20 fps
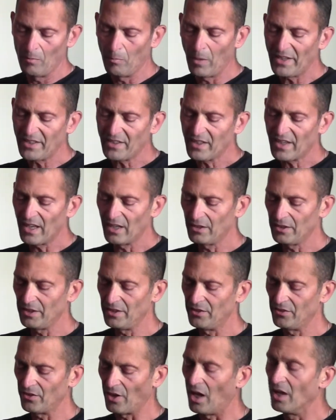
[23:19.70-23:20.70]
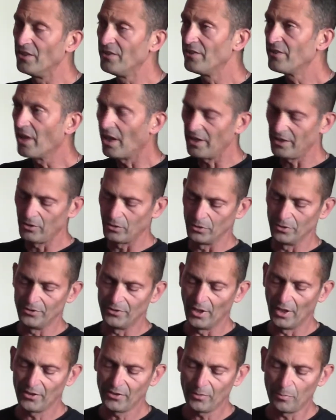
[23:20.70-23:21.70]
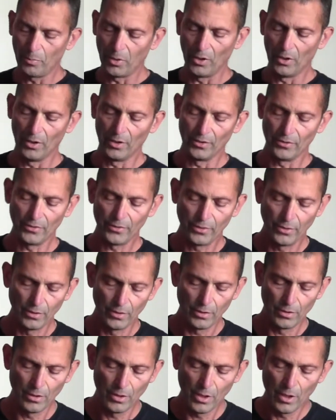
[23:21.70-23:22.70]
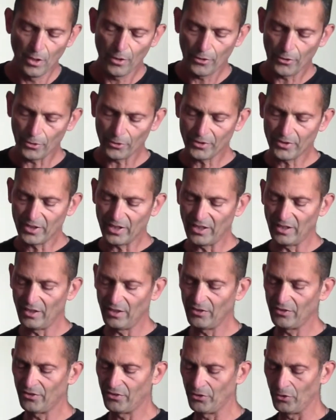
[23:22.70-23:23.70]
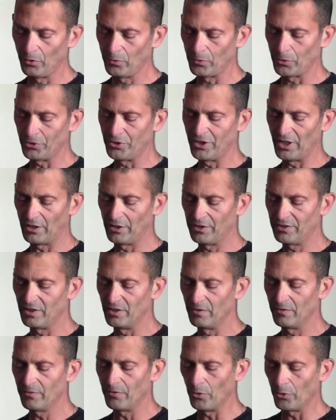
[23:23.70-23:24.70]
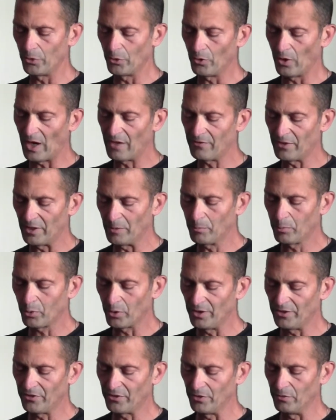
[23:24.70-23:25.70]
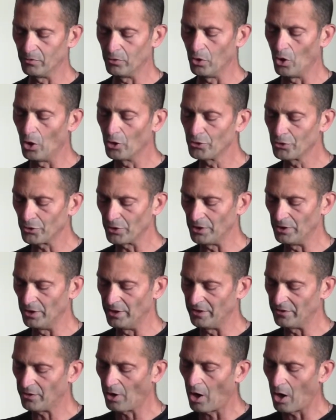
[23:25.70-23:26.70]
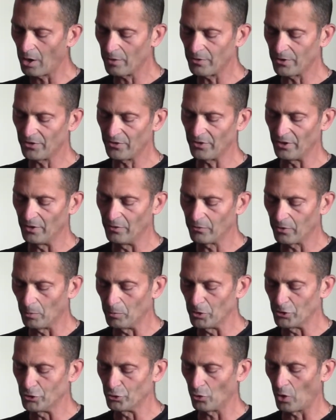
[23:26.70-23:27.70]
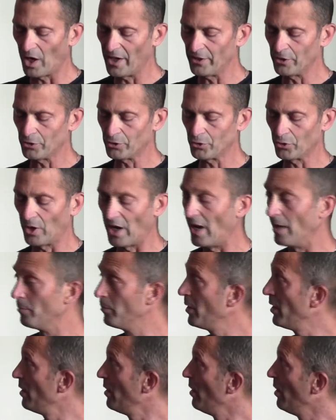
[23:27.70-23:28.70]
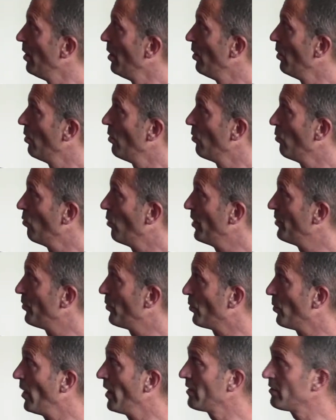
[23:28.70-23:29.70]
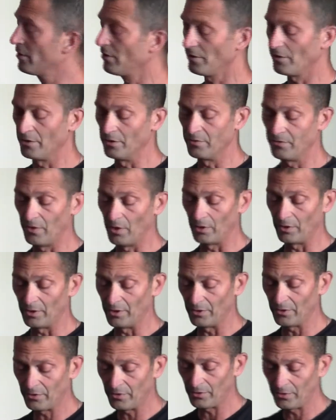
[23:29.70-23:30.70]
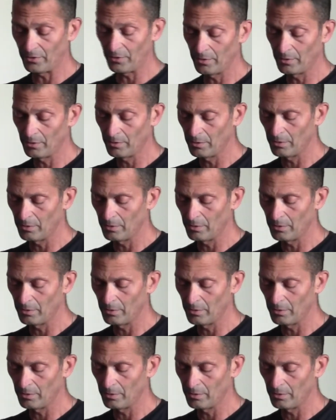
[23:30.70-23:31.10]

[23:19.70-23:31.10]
Mike Kelly's untitled Dust Balls. 13 silver gelatin photographic prints of laundry lint harvested from a dryer trap. Resurrect the fungus.